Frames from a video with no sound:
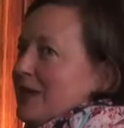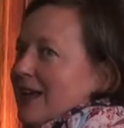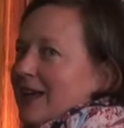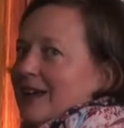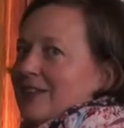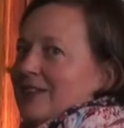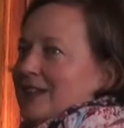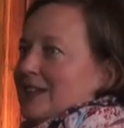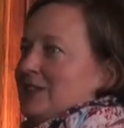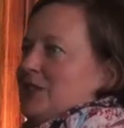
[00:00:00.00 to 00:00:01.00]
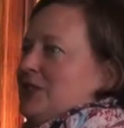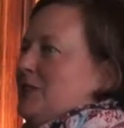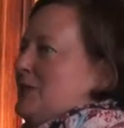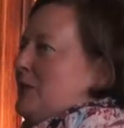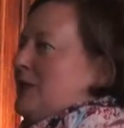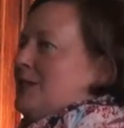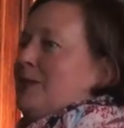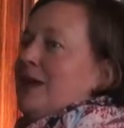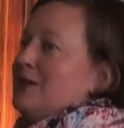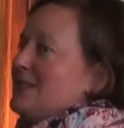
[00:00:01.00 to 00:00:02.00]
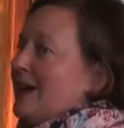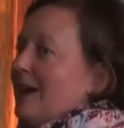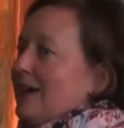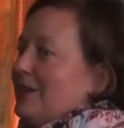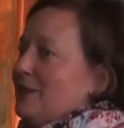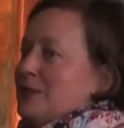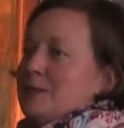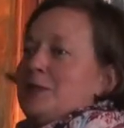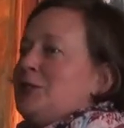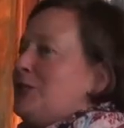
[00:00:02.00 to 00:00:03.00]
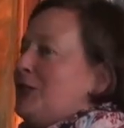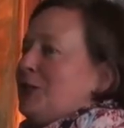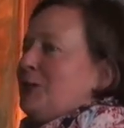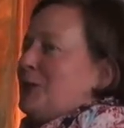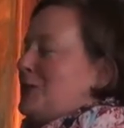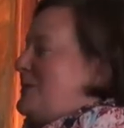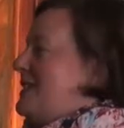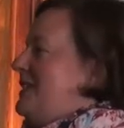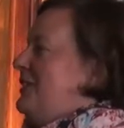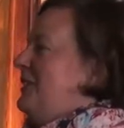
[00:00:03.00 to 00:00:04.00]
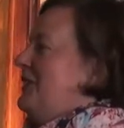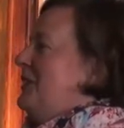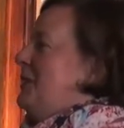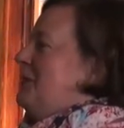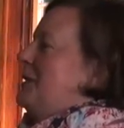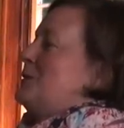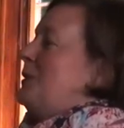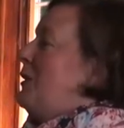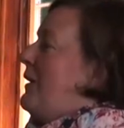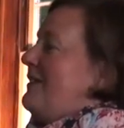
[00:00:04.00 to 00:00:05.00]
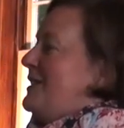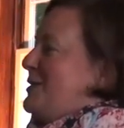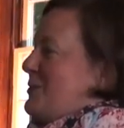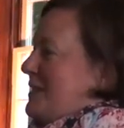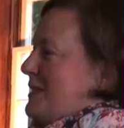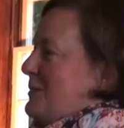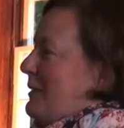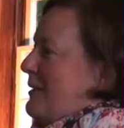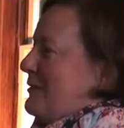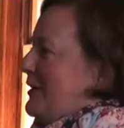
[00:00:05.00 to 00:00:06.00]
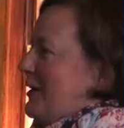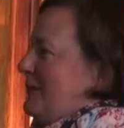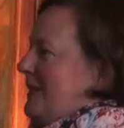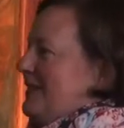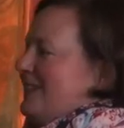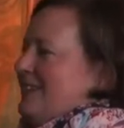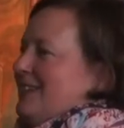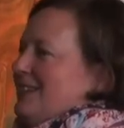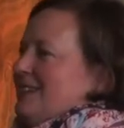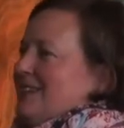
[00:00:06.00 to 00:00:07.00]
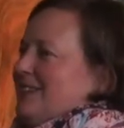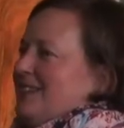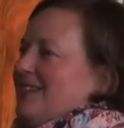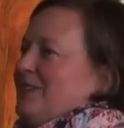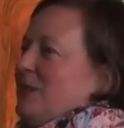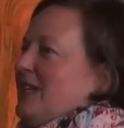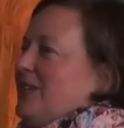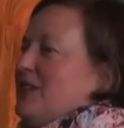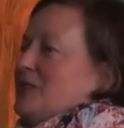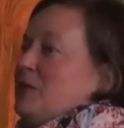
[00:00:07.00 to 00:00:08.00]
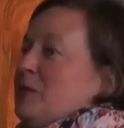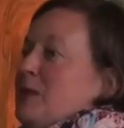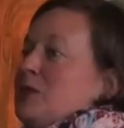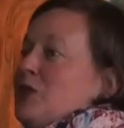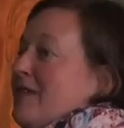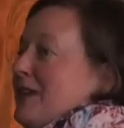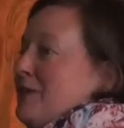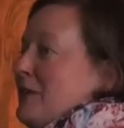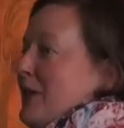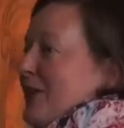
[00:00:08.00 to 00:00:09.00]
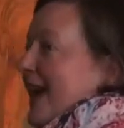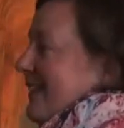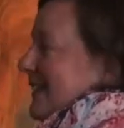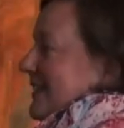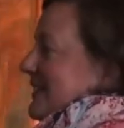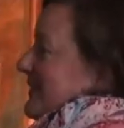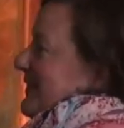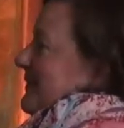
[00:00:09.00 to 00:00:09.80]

we have, and she just wanted to be outside for as much as she could while she was here, because we don't have these trees where I'm from, and and we hear this from people driving up from Rhode Island.